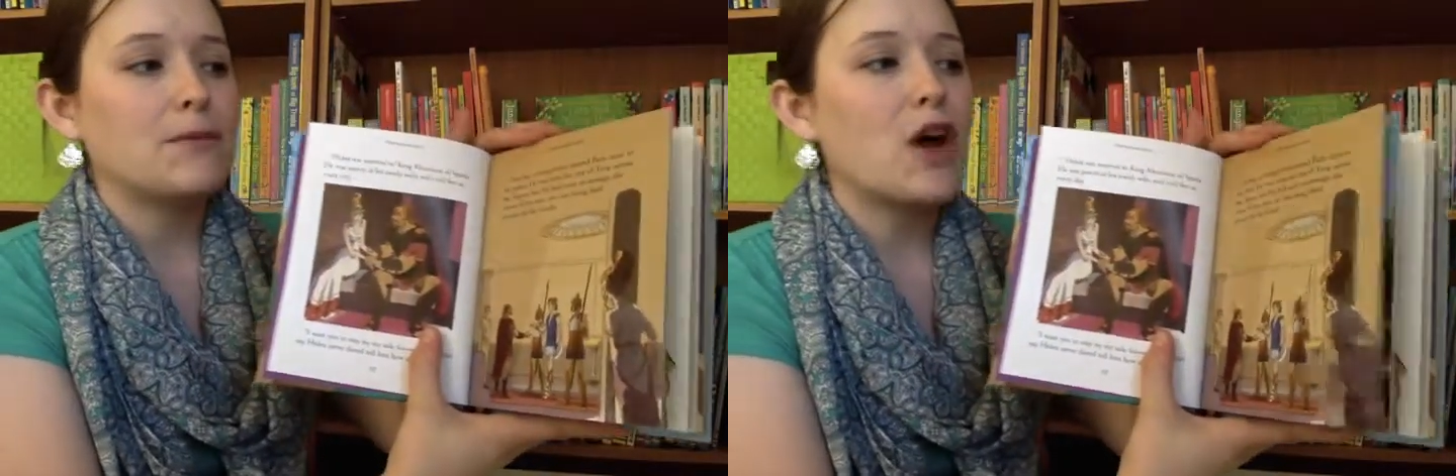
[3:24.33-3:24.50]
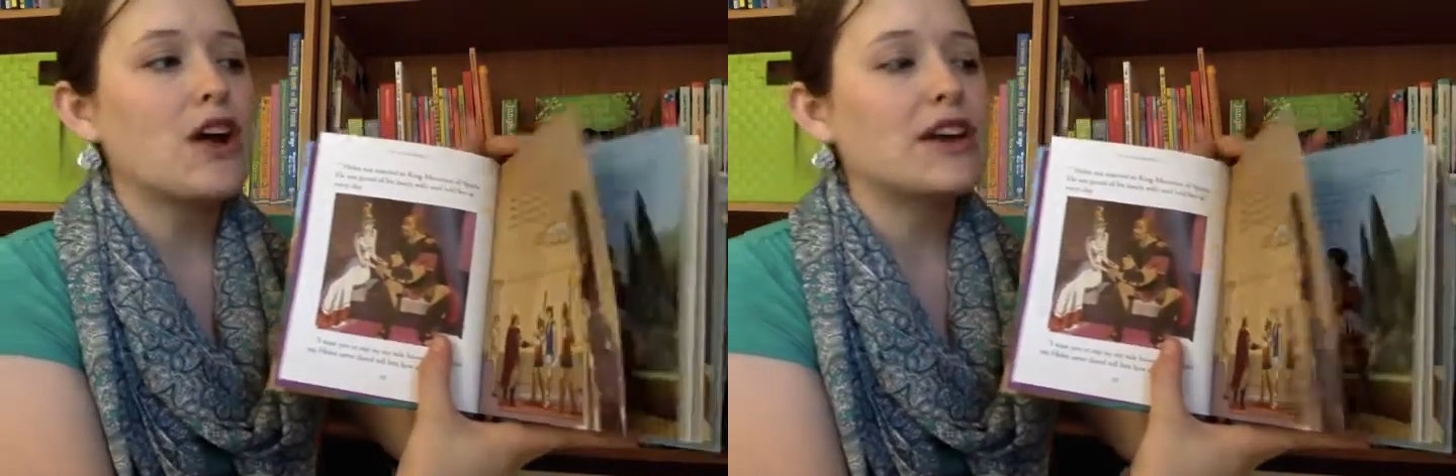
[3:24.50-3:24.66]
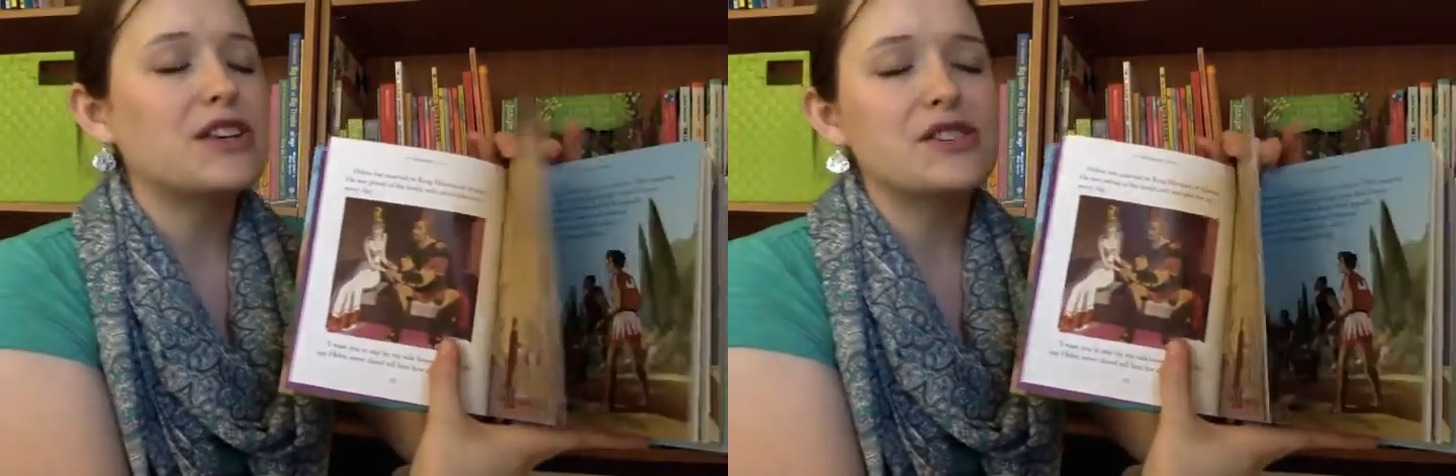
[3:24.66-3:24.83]

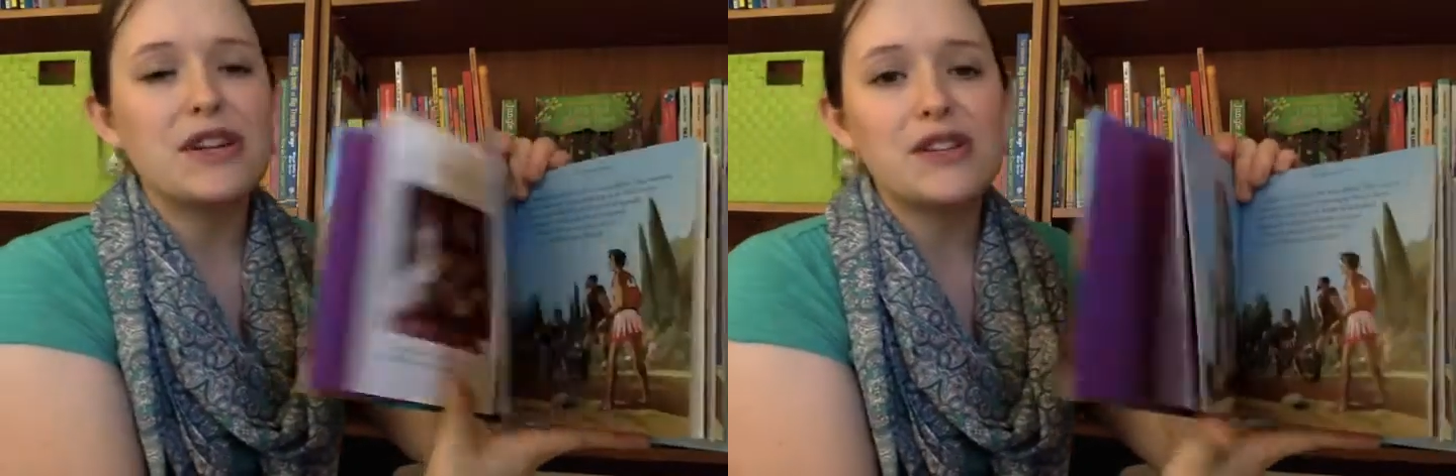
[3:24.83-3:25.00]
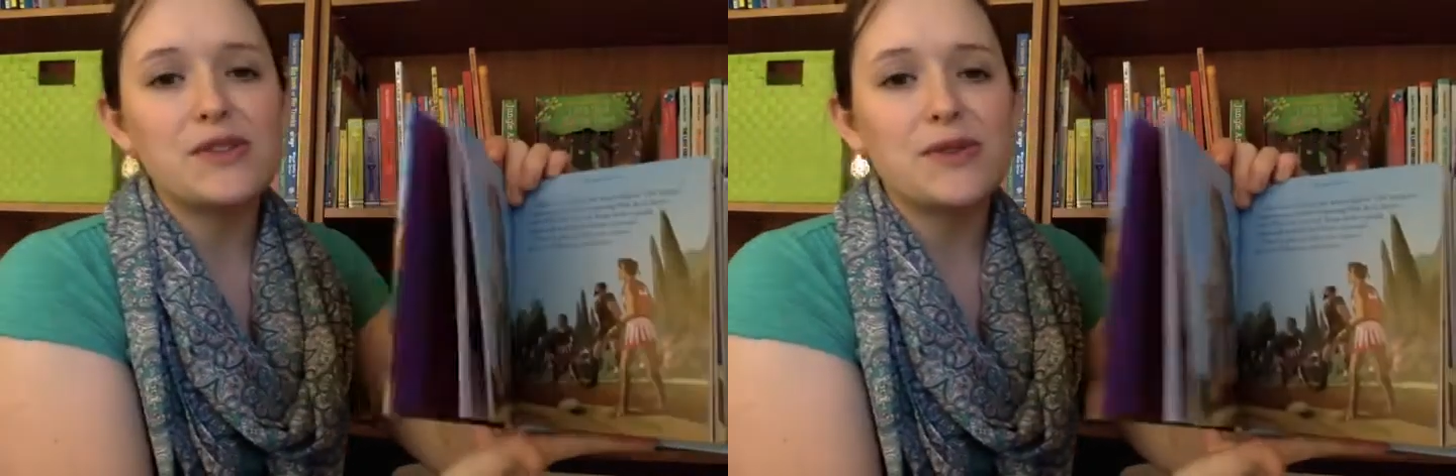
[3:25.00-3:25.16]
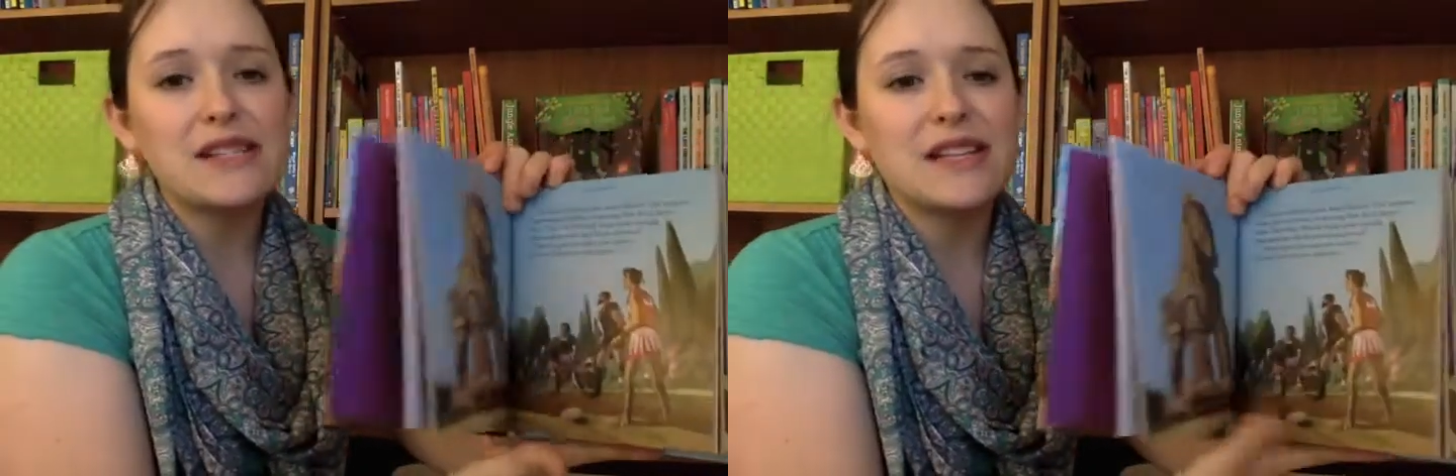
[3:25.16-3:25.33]
Our illustrated
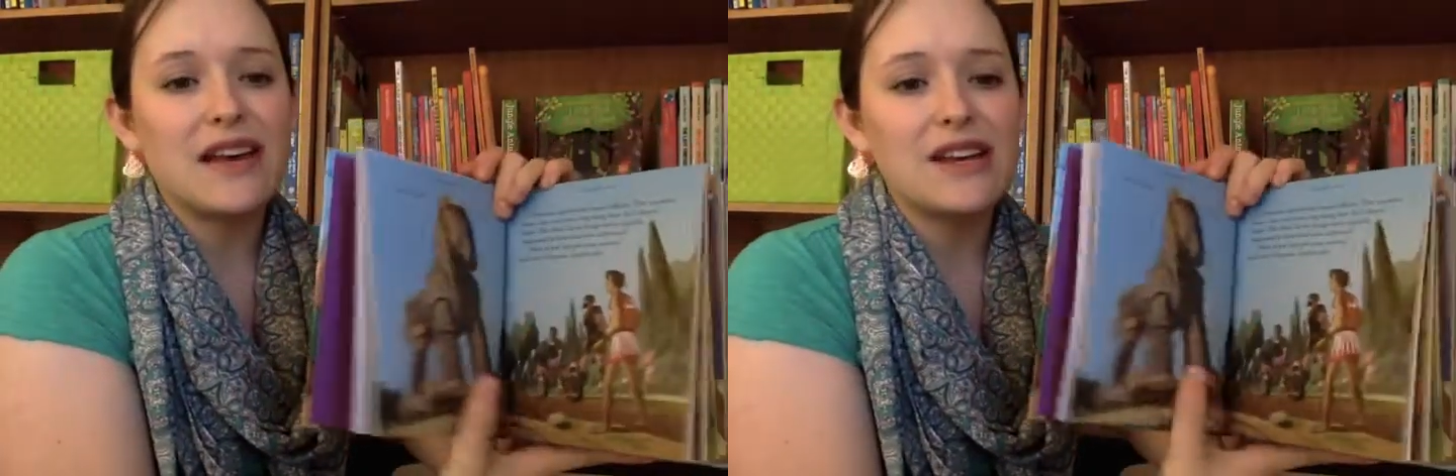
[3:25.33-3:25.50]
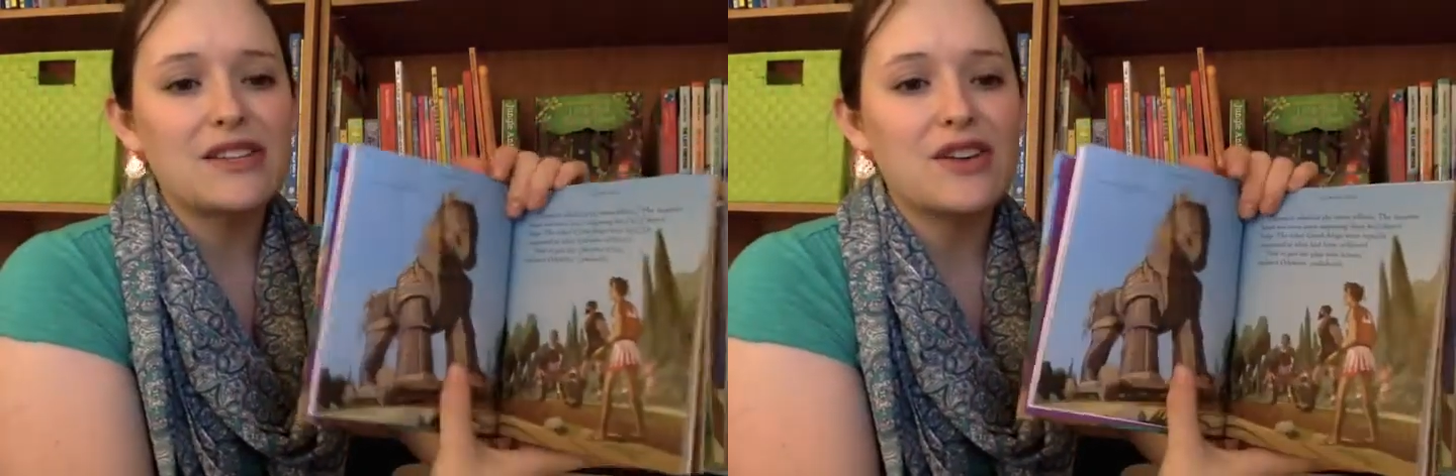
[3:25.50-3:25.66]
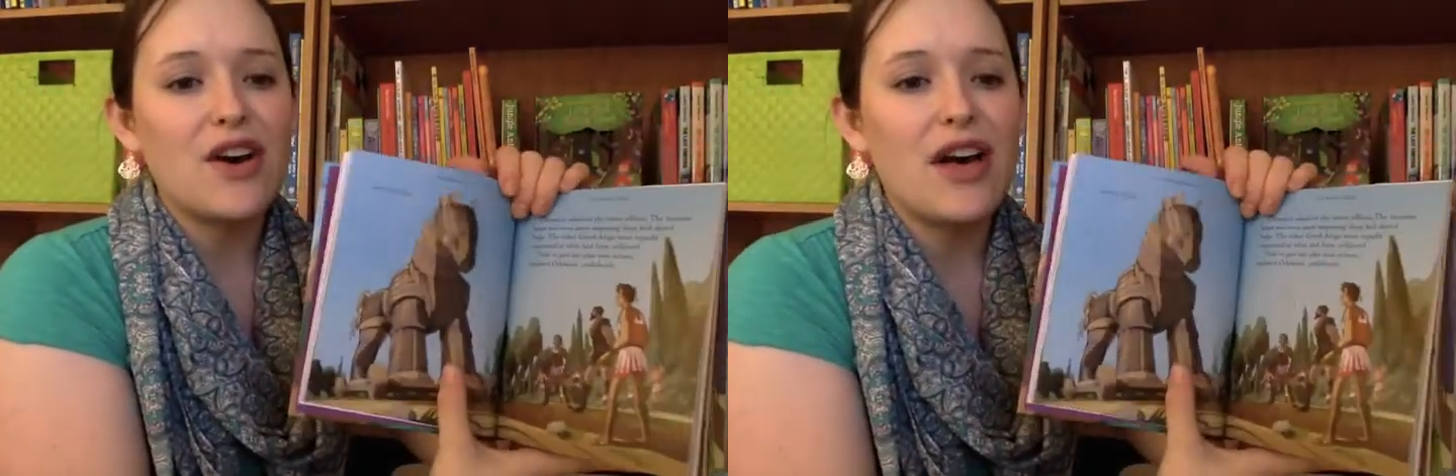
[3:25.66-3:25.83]
stories
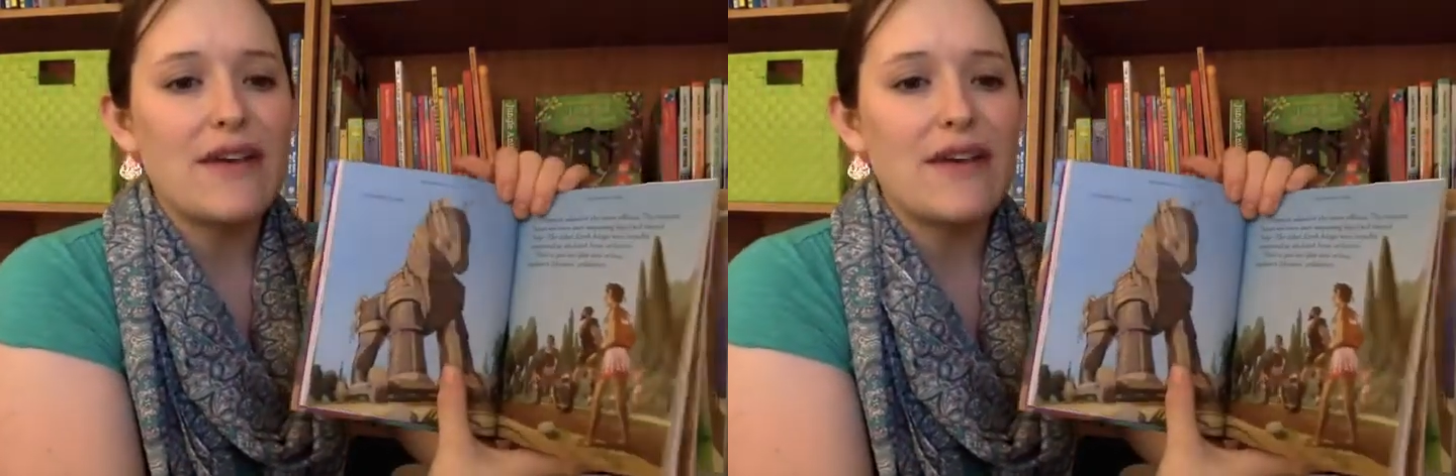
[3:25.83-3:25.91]
collection all